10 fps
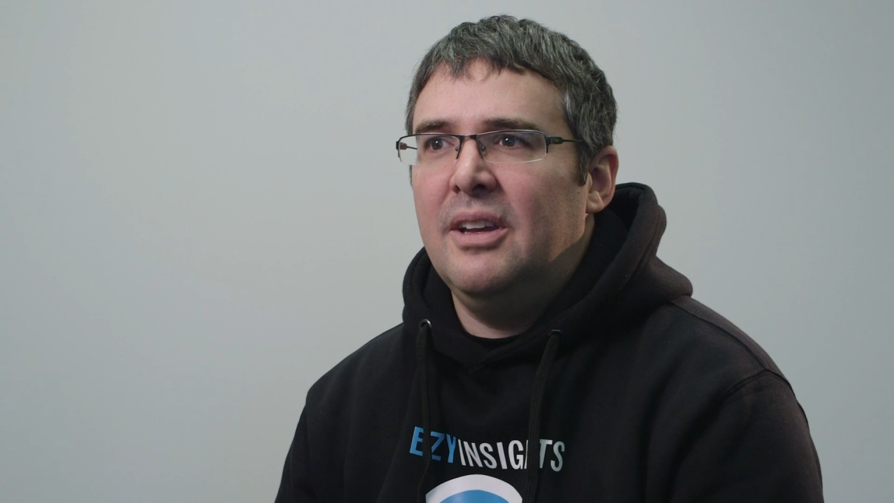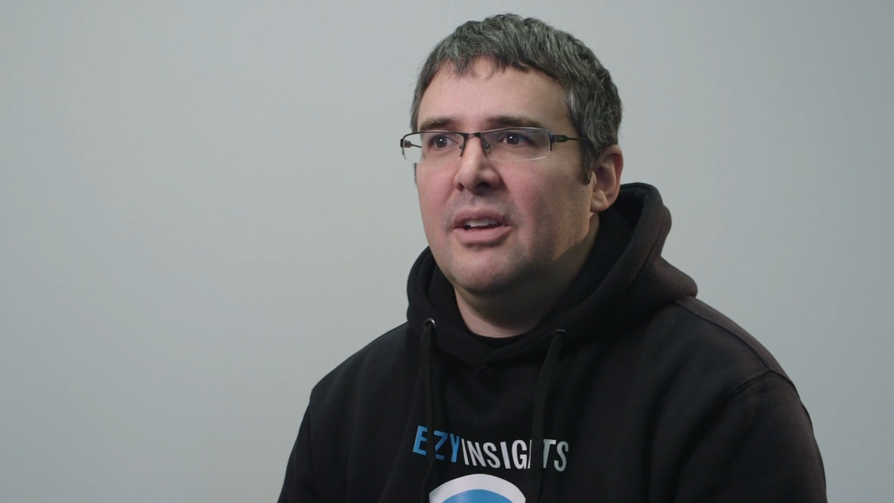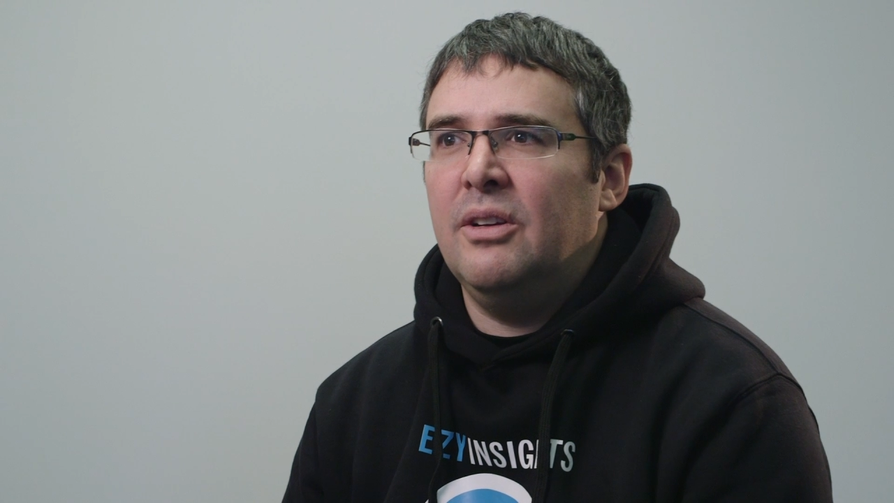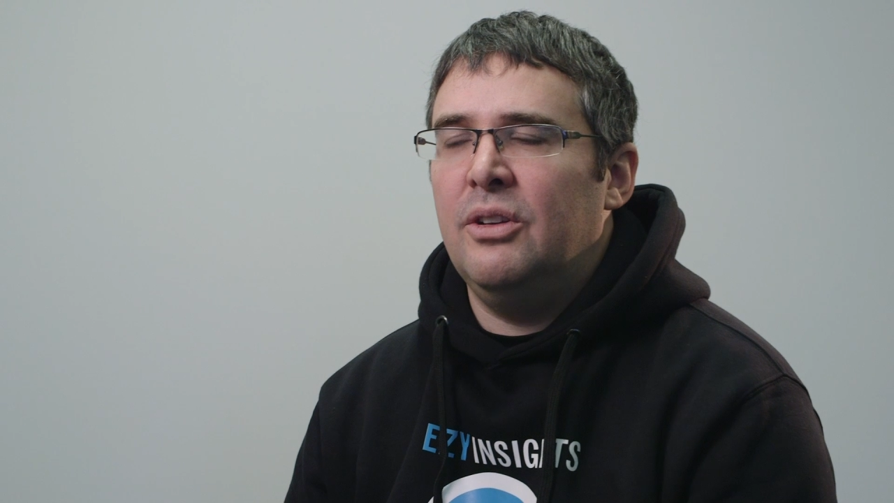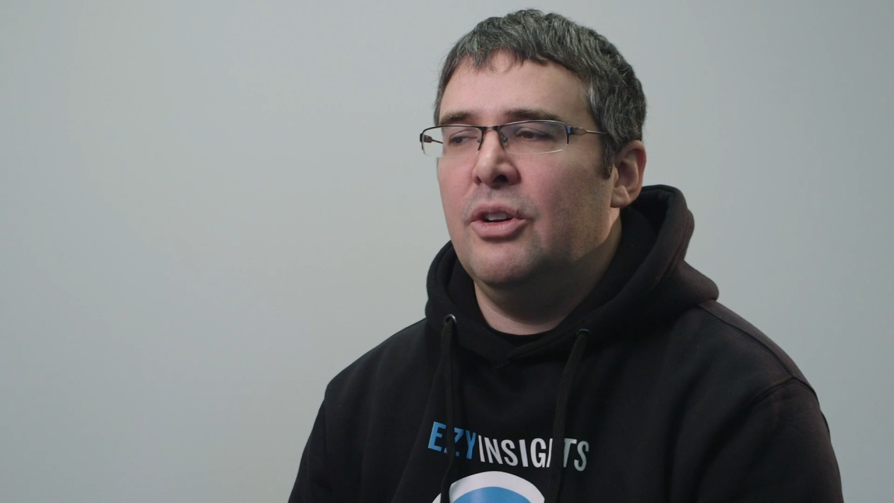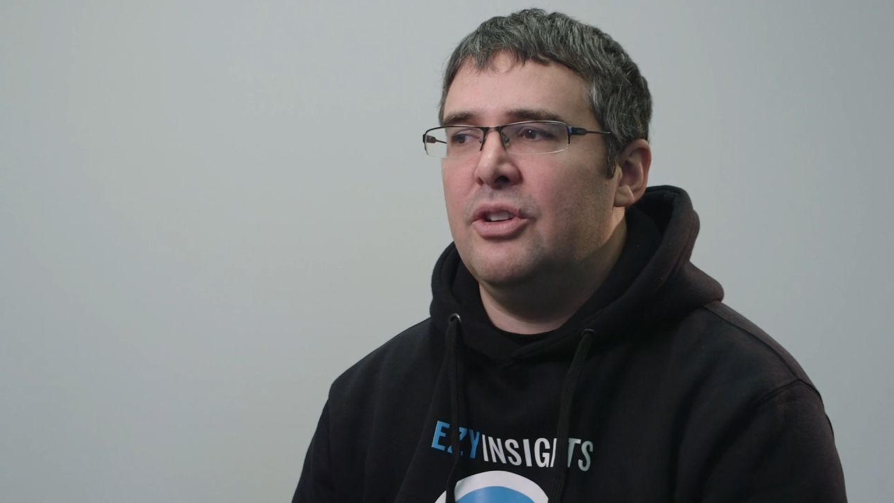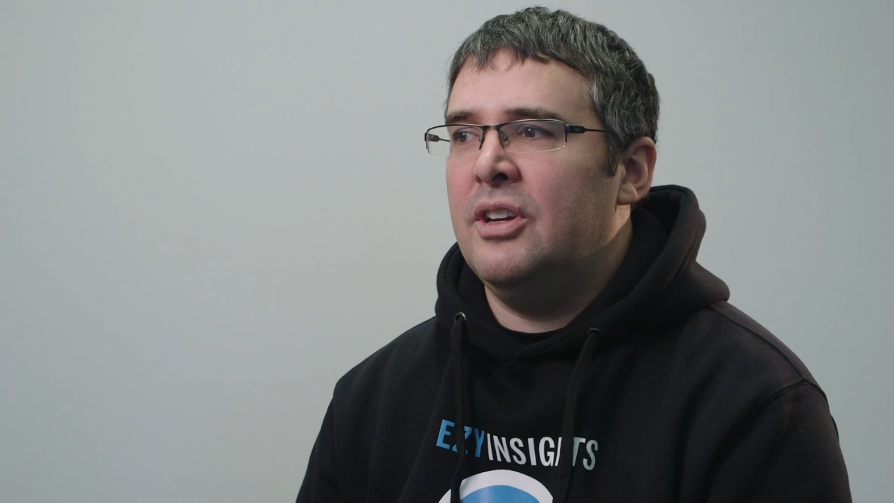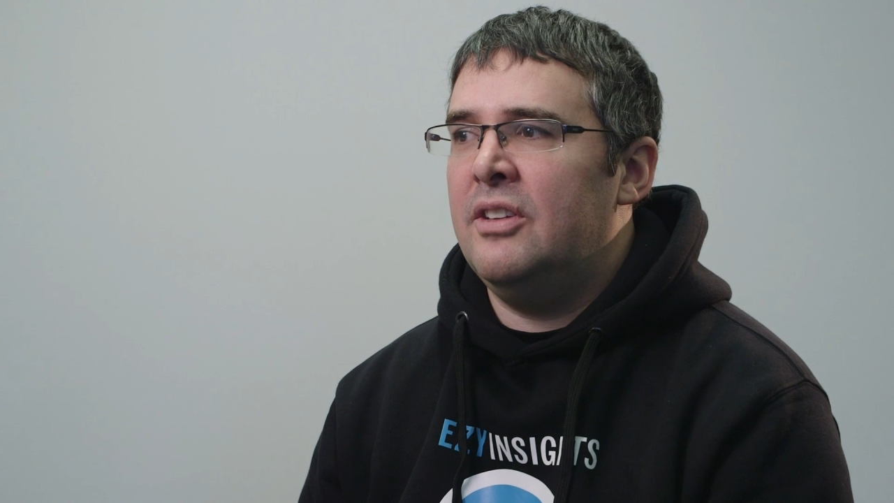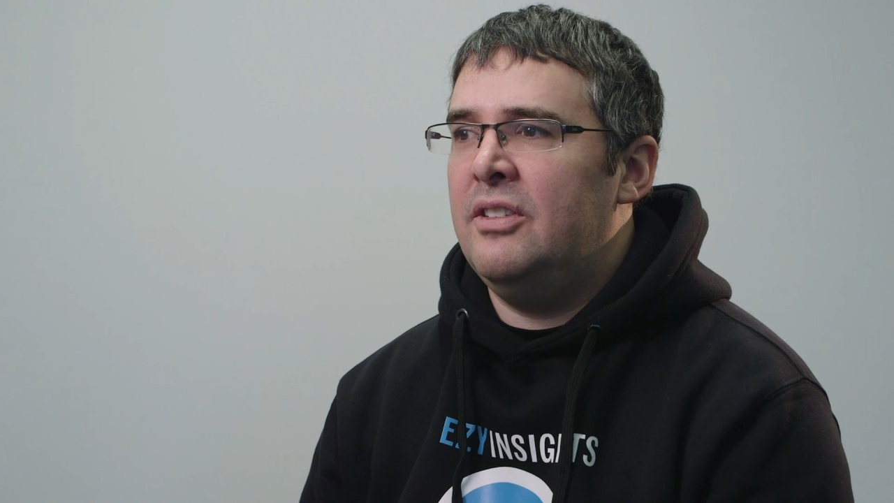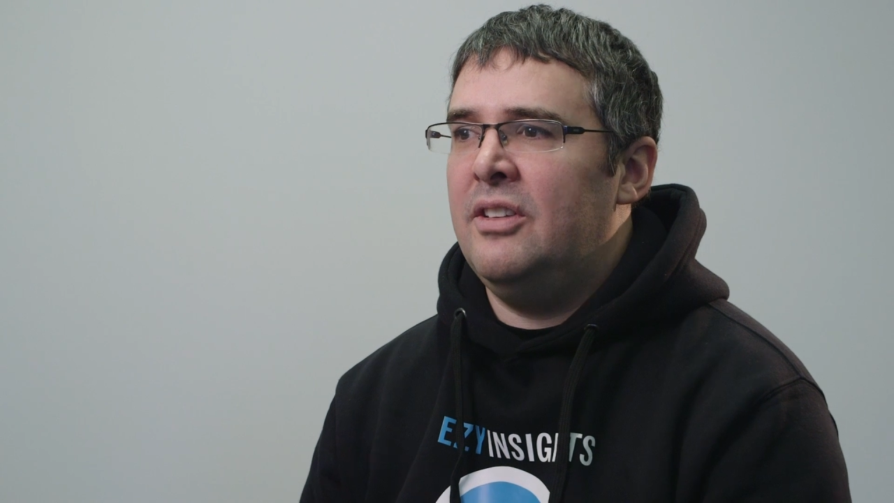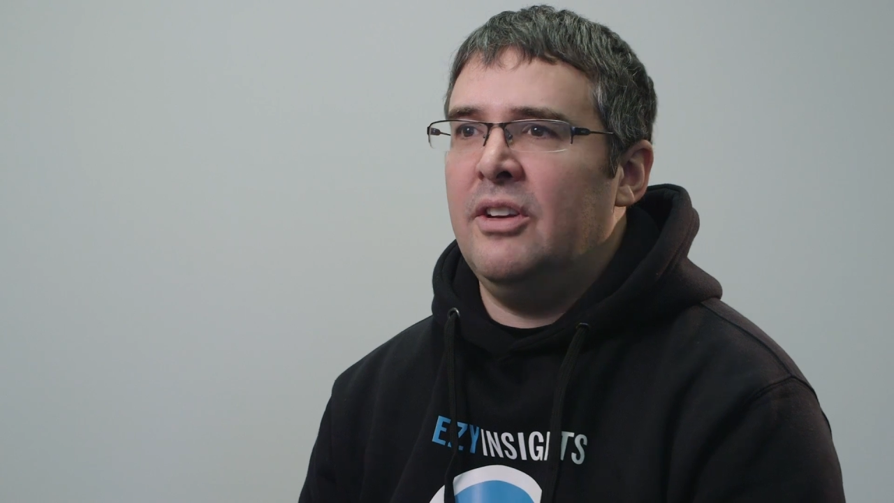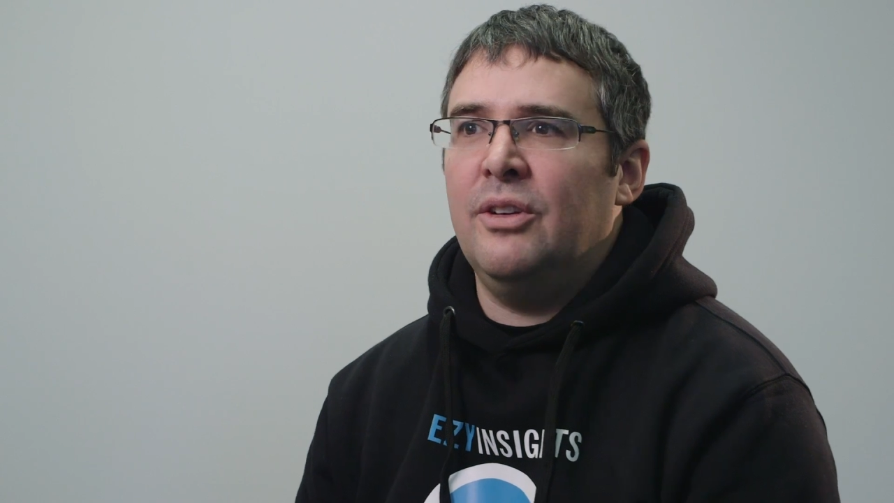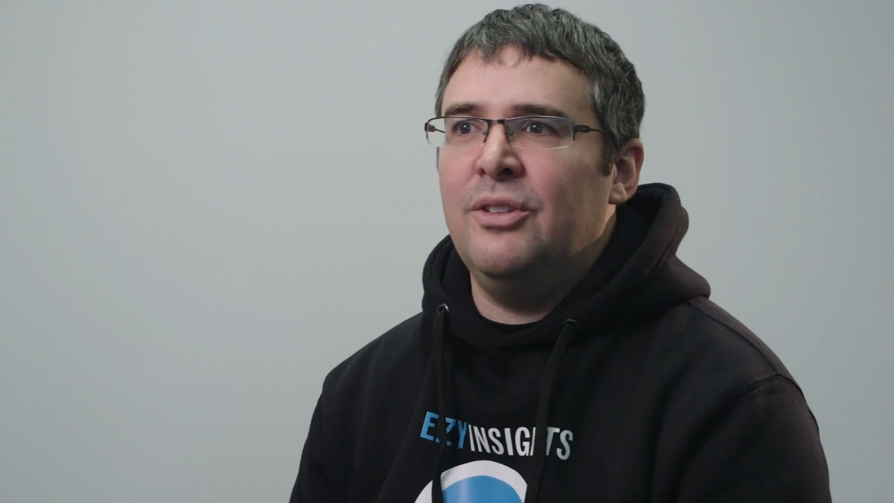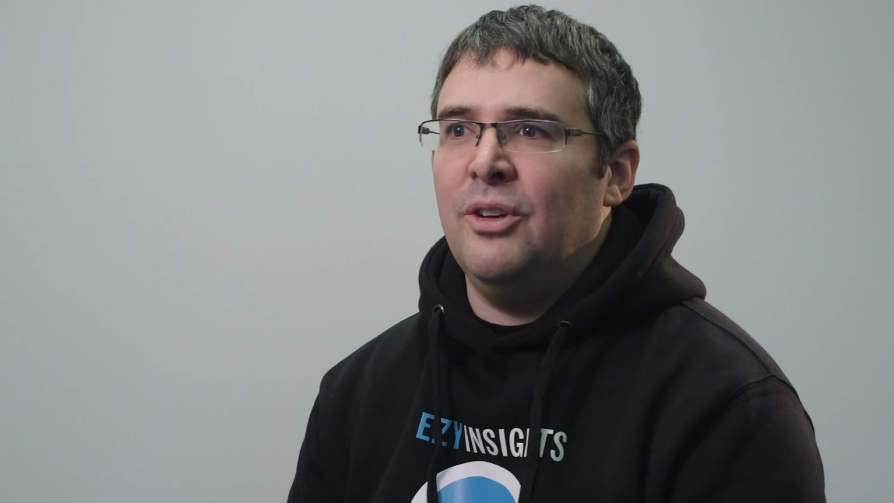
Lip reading: You're not just sitting on